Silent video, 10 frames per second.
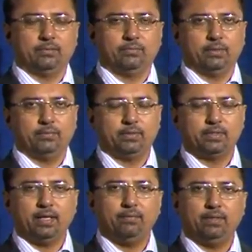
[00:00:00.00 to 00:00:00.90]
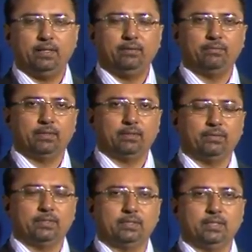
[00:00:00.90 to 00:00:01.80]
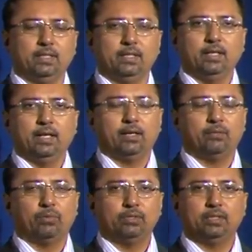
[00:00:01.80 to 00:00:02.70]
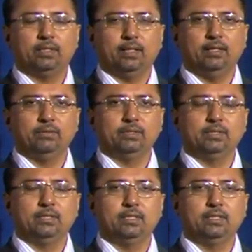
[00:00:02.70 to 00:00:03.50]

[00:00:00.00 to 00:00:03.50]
when we are traveling, whether we are sitting and watching television,